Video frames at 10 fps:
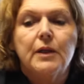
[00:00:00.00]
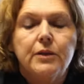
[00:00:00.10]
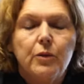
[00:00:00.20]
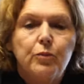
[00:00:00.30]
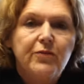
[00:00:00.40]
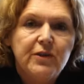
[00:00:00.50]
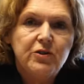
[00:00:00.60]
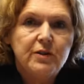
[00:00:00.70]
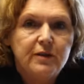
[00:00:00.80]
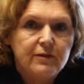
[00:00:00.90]
The
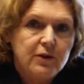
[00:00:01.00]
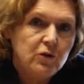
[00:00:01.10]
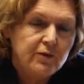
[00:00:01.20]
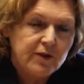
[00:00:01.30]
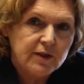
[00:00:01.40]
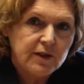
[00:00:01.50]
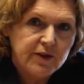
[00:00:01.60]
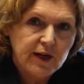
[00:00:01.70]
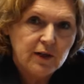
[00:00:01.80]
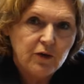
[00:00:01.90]
provisions of the Universal
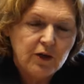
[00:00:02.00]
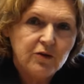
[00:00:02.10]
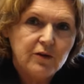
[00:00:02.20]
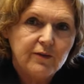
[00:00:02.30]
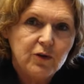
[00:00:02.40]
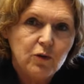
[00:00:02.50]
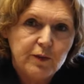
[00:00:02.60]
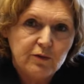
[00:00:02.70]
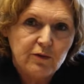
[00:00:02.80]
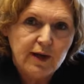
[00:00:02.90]
Declaration of
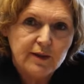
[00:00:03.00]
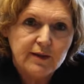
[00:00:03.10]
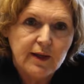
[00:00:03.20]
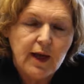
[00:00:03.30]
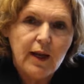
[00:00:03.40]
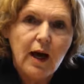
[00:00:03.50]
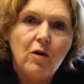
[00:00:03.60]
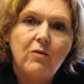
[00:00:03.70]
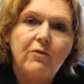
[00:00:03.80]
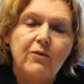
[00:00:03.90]
Human Rights
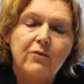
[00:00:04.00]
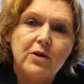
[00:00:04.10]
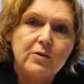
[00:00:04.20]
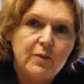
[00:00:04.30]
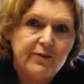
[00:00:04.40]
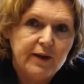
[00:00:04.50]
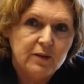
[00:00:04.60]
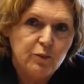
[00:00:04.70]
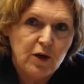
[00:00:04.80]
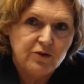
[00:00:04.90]
allow for freedom of
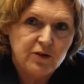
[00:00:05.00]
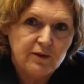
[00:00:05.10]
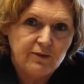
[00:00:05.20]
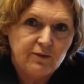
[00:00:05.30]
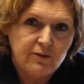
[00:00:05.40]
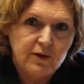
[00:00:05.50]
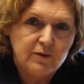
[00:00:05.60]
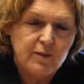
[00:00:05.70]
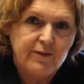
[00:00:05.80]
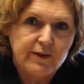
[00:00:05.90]
expression,
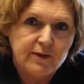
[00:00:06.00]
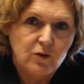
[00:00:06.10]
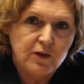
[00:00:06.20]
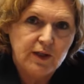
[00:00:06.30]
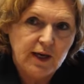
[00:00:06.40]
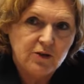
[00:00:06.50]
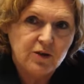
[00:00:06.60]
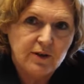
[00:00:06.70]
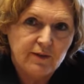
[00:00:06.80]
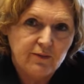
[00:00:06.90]
freedom of
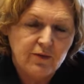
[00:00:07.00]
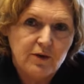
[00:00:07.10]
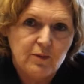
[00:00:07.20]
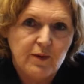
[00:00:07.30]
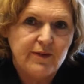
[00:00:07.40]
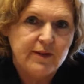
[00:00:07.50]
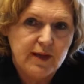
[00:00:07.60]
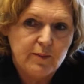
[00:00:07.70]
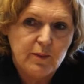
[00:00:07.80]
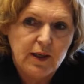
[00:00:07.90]
association, freedom of
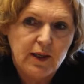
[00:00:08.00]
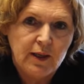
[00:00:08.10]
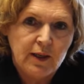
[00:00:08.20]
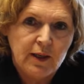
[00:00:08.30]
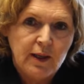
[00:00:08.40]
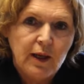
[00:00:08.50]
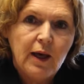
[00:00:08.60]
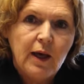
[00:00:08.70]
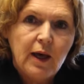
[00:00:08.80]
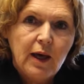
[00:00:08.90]
assembly,
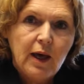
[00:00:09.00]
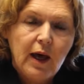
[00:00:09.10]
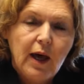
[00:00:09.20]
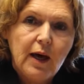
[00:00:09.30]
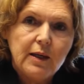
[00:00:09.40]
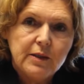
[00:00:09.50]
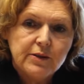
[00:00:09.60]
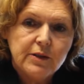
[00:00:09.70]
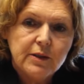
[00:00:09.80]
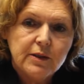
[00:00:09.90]

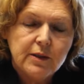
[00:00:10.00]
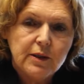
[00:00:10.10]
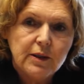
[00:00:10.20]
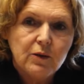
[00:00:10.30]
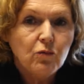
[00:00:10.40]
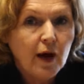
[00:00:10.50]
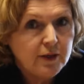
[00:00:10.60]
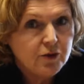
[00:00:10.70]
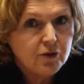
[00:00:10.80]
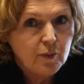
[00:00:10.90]
and the
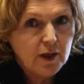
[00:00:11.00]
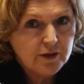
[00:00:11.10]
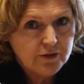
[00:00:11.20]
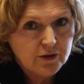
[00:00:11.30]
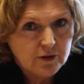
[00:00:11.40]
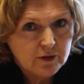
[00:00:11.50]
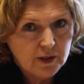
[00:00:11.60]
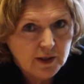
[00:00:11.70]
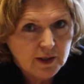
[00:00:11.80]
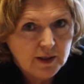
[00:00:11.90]
right to monitor